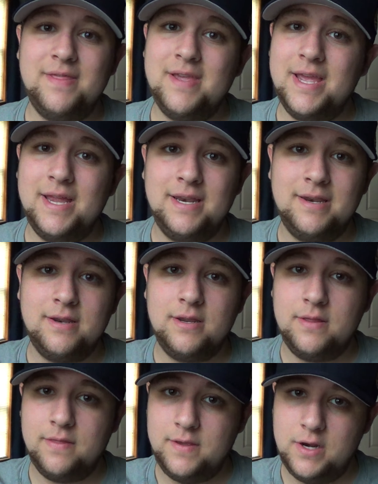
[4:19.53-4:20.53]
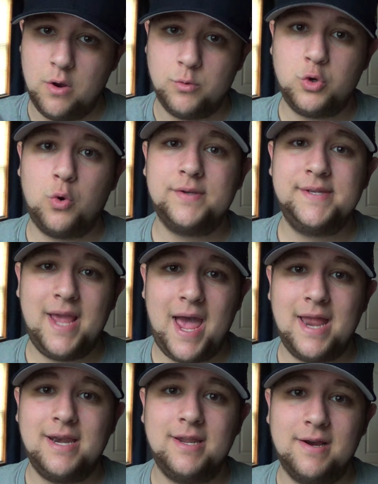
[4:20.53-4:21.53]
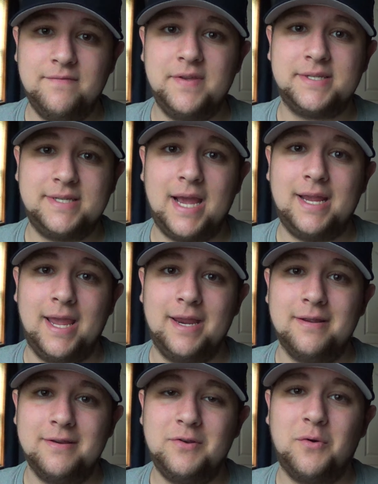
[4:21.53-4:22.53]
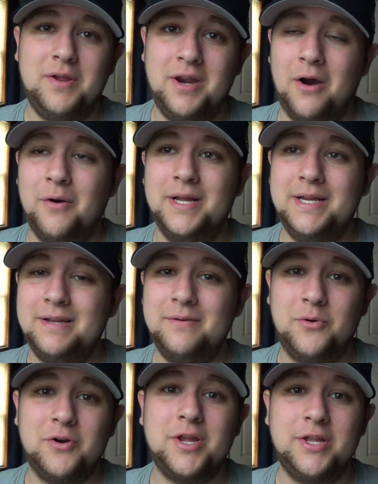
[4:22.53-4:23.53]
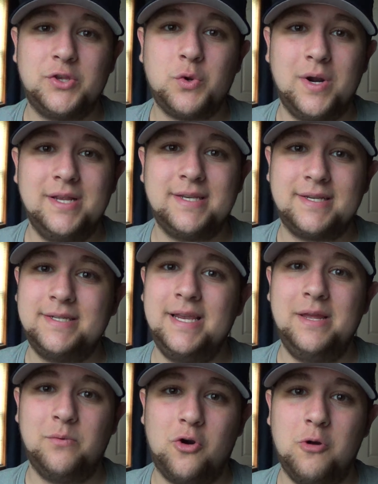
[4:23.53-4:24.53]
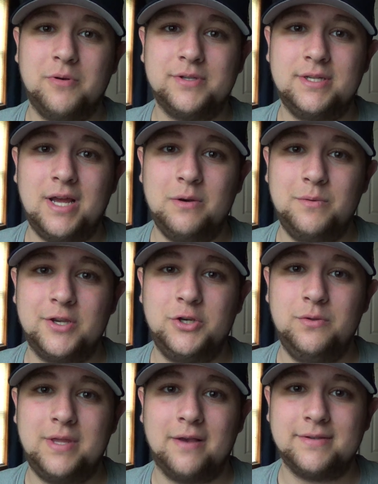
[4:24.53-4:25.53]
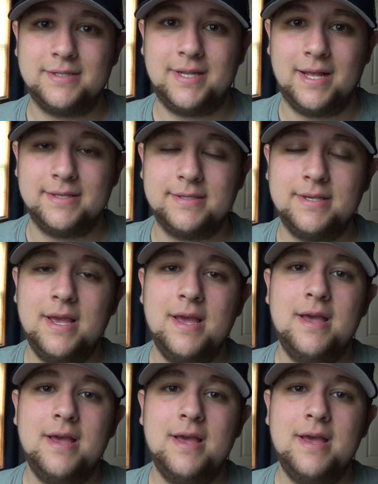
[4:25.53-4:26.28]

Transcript: in, you know, towards the end of this decade. It's 2016, we're almost done with the 2010s.